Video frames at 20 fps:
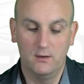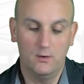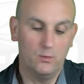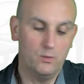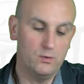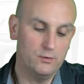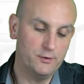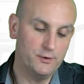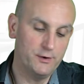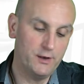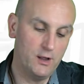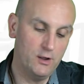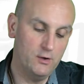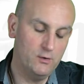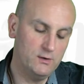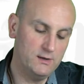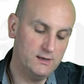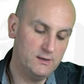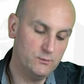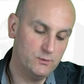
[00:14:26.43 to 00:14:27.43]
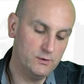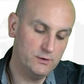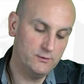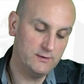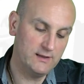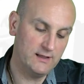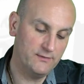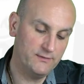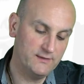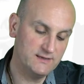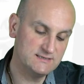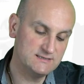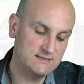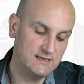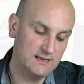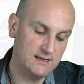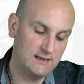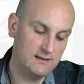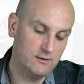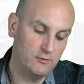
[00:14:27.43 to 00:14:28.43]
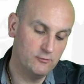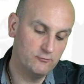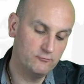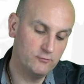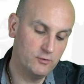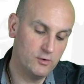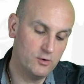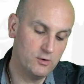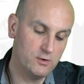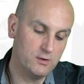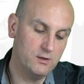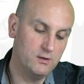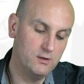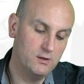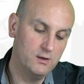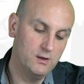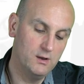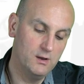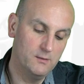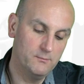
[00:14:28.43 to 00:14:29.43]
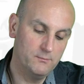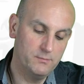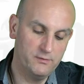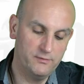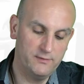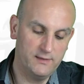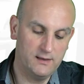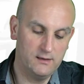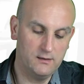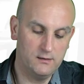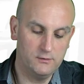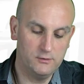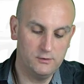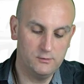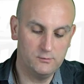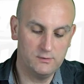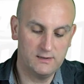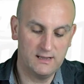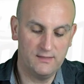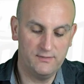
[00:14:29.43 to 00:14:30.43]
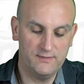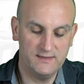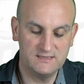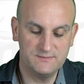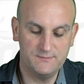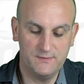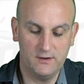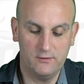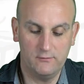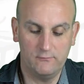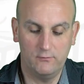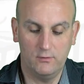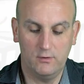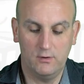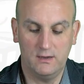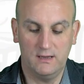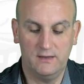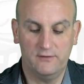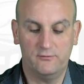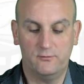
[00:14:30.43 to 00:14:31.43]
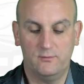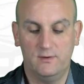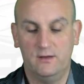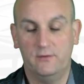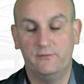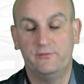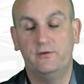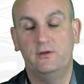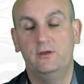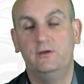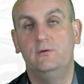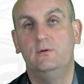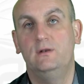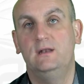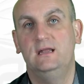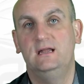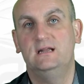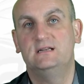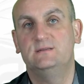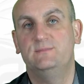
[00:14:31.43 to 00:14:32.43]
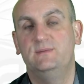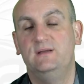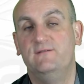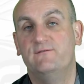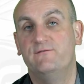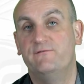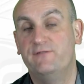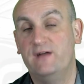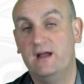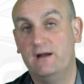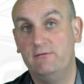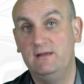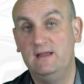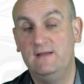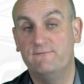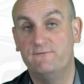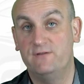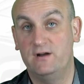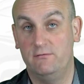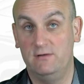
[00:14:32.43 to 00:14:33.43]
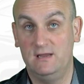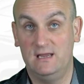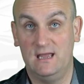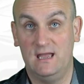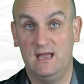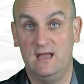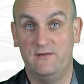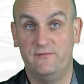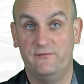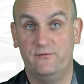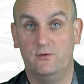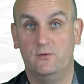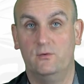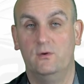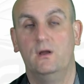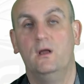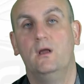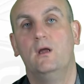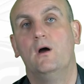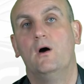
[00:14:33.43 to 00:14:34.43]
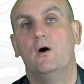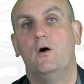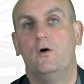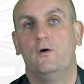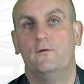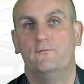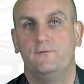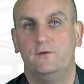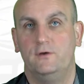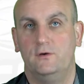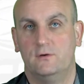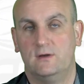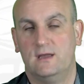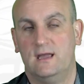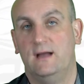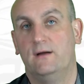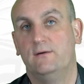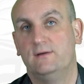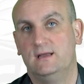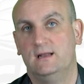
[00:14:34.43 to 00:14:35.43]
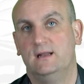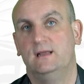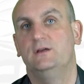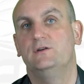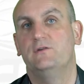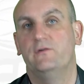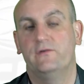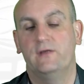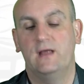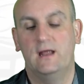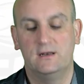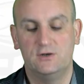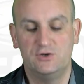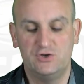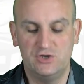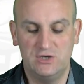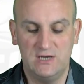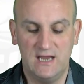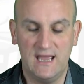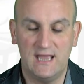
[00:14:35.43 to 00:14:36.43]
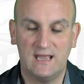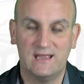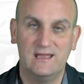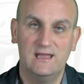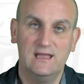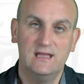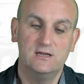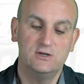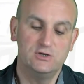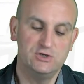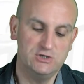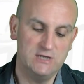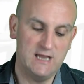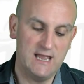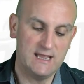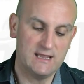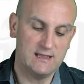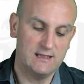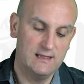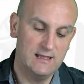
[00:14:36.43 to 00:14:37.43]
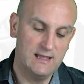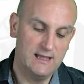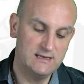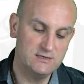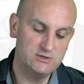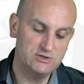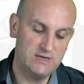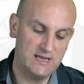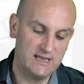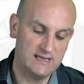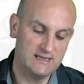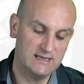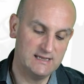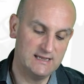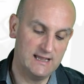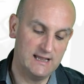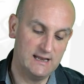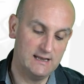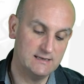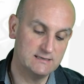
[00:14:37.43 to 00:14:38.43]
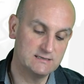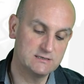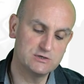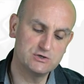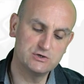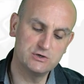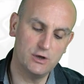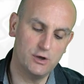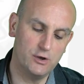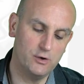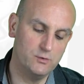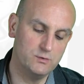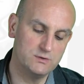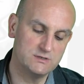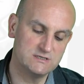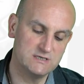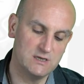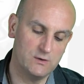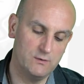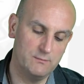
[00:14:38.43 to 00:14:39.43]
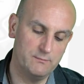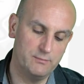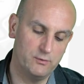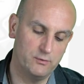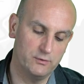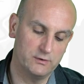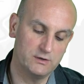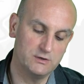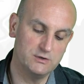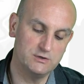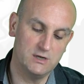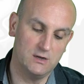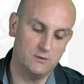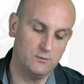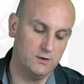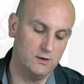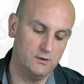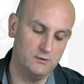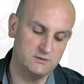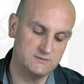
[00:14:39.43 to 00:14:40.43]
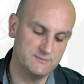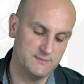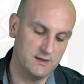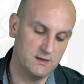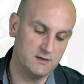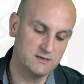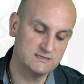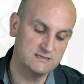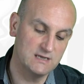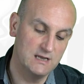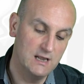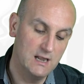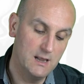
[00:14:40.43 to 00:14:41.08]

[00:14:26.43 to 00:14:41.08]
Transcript: Well, not only will you get this here wrong, but then you will get this bit wrong as well. So you need to be very, very careful of your calculations and check, check, and check again. So, so important, because you don't want to lose marks